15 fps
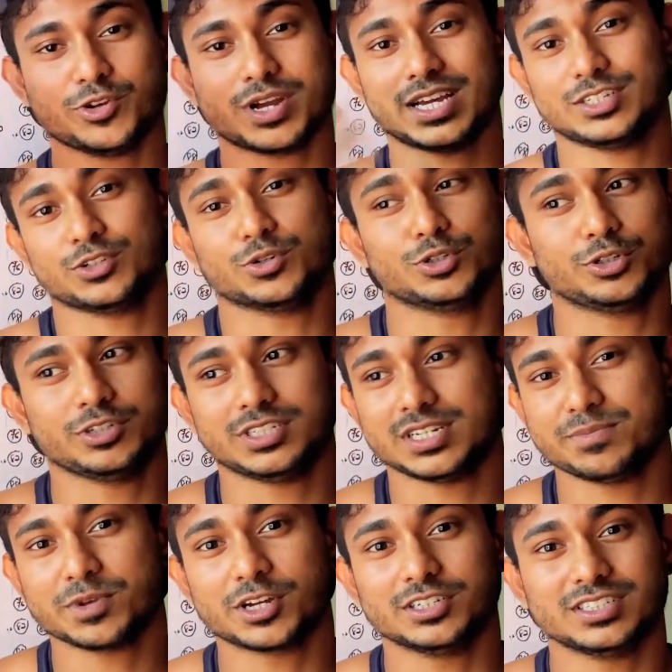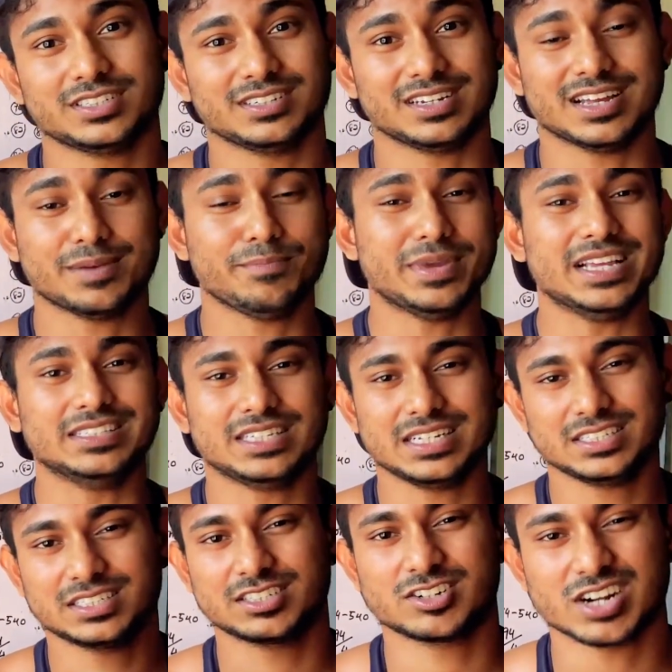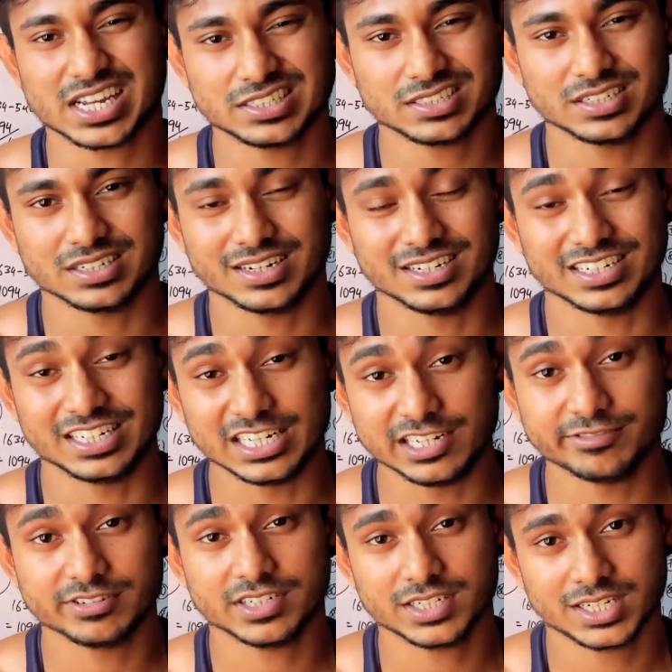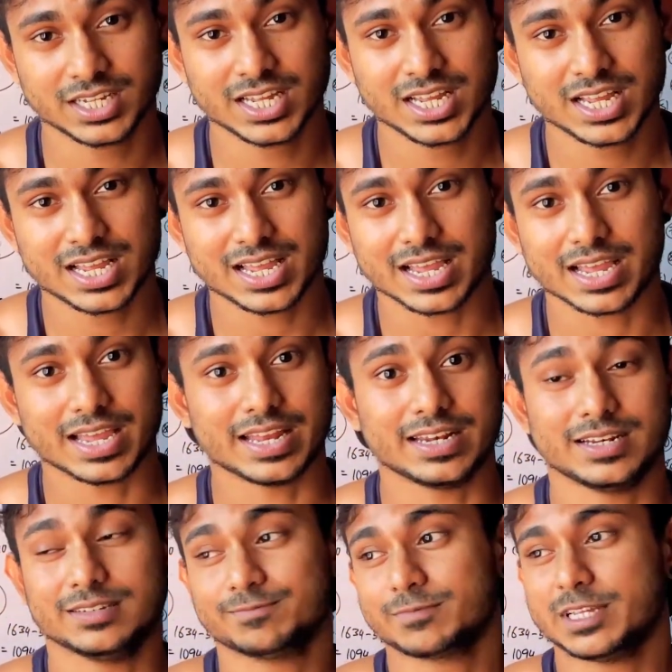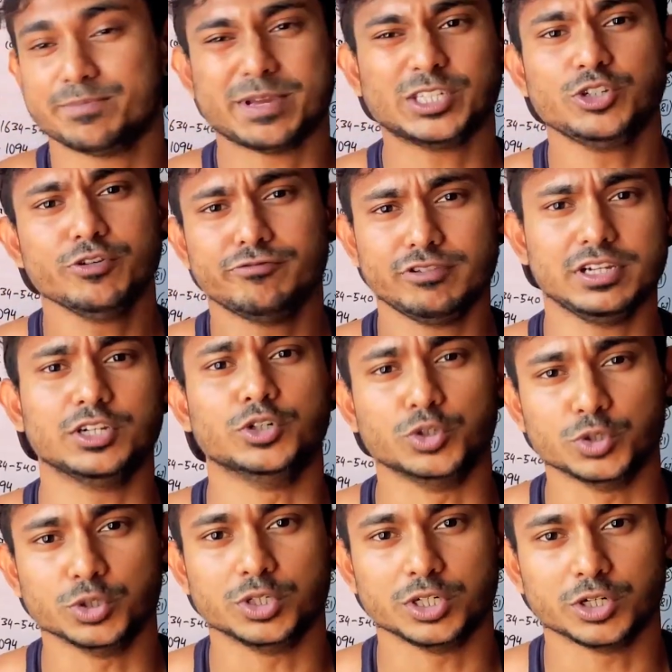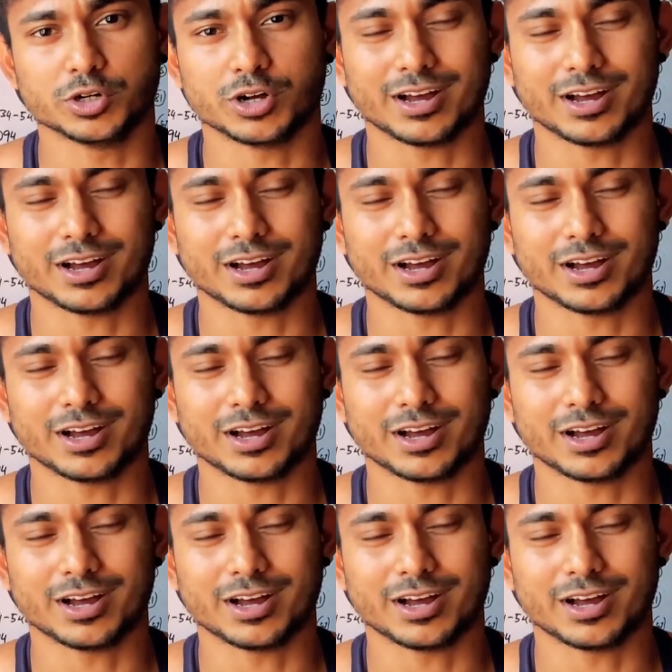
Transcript: you guys go to the gym because it's an amazing stress reliever and it makes you feel good, you know.